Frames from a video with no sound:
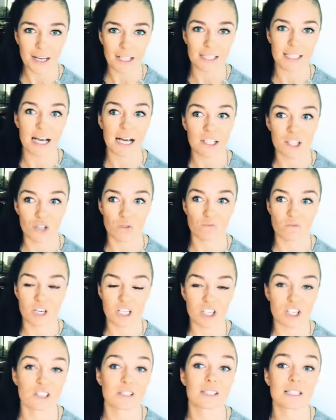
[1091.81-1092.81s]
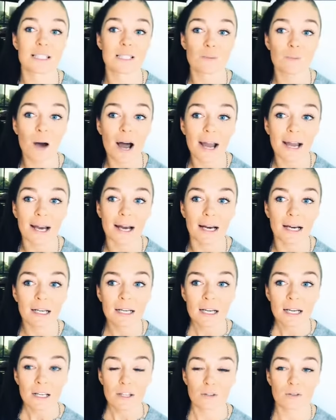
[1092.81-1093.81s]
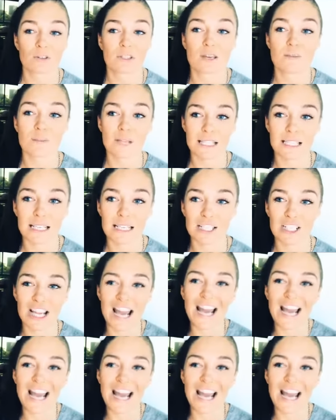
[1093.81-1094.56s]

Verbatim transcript: and touch and reach and inspire through their message.